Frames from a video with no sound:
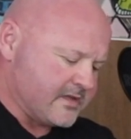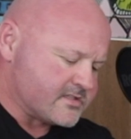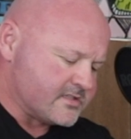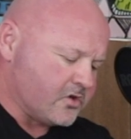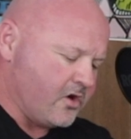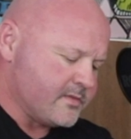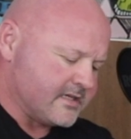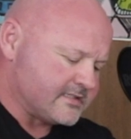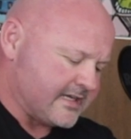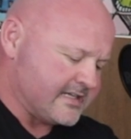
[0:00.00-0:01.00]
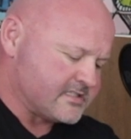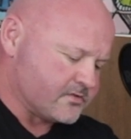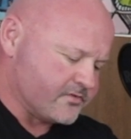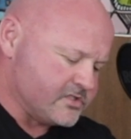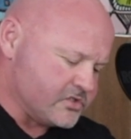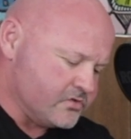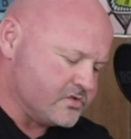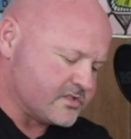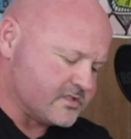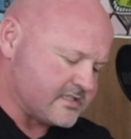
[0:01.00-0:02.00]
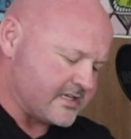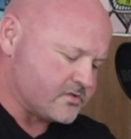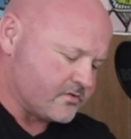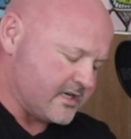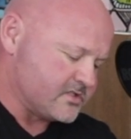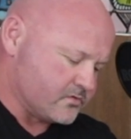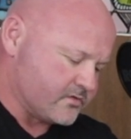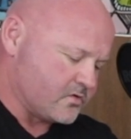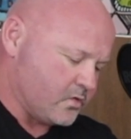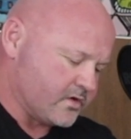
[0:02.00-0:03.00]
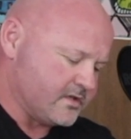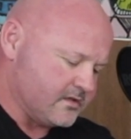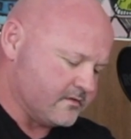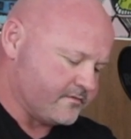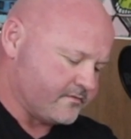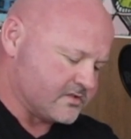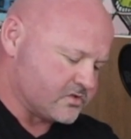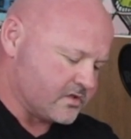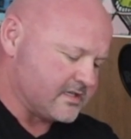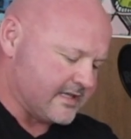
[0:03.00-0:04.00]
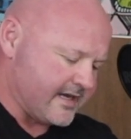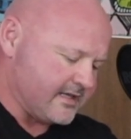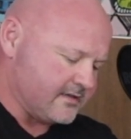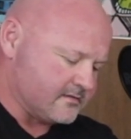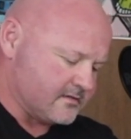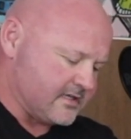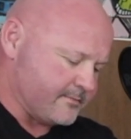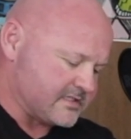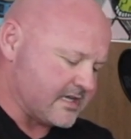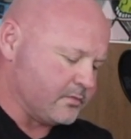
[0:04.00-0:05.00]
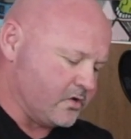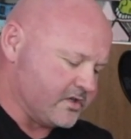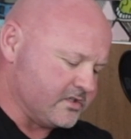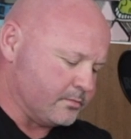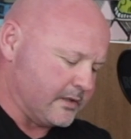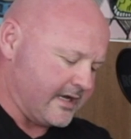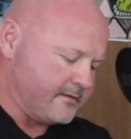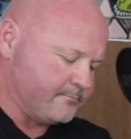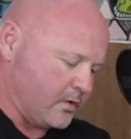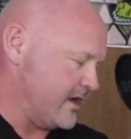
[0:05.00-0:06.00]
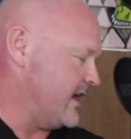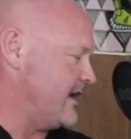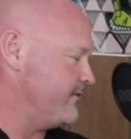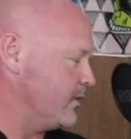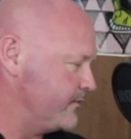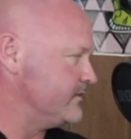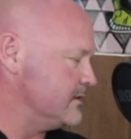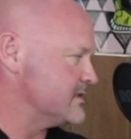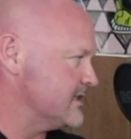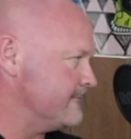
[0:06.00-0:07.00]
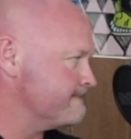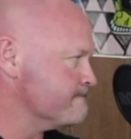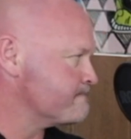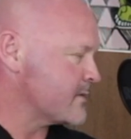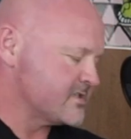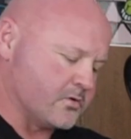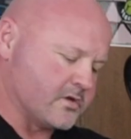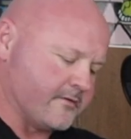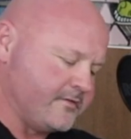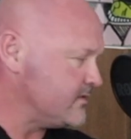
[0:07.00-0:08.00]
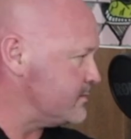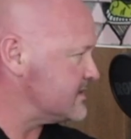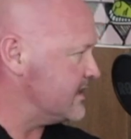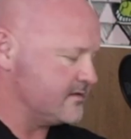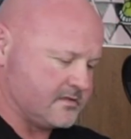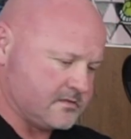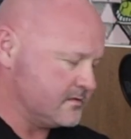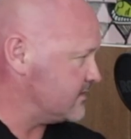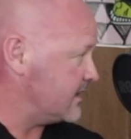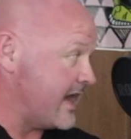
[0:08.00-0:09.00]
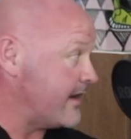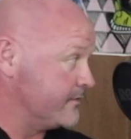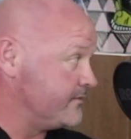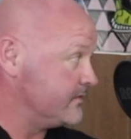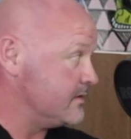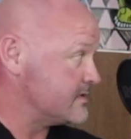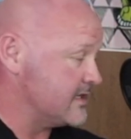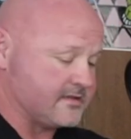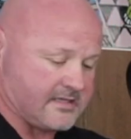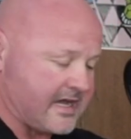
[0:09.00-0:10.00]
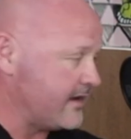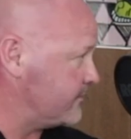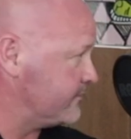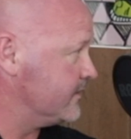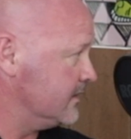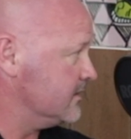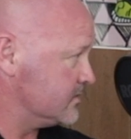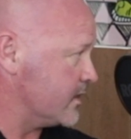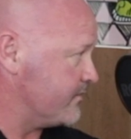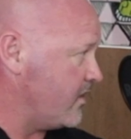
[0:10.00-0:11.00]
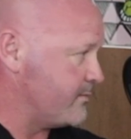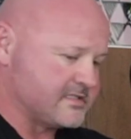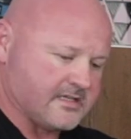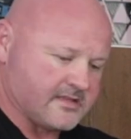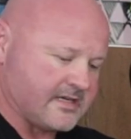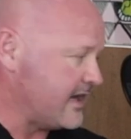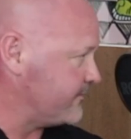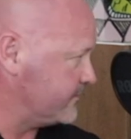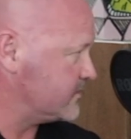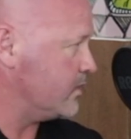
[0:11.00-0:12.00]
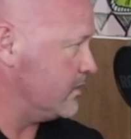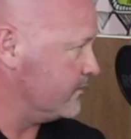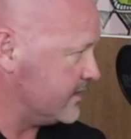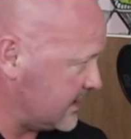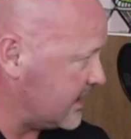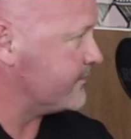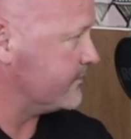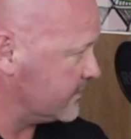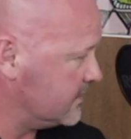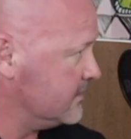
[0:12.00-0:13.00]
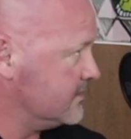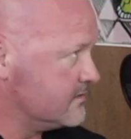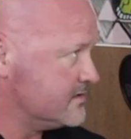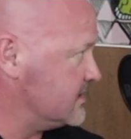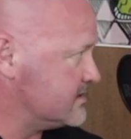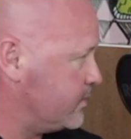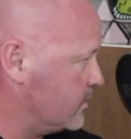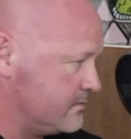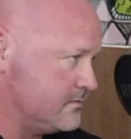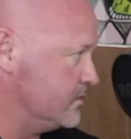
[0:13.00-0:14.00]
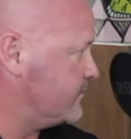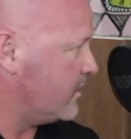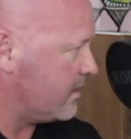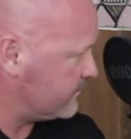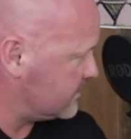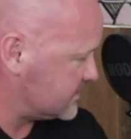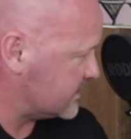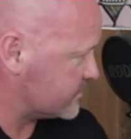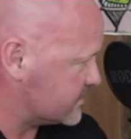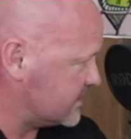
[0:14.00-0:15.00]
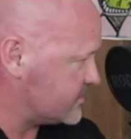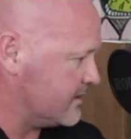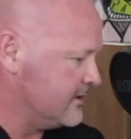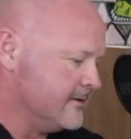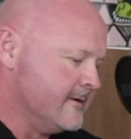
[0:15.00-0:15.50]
It's the time that it takes to reduce the saturation or the quantity of a circulating metabolite in your blood by 50%. So we'll go to 50%, then half of 50%, then half of 25%, then half of 12, and then half of 6.25, et cetera, et cetera.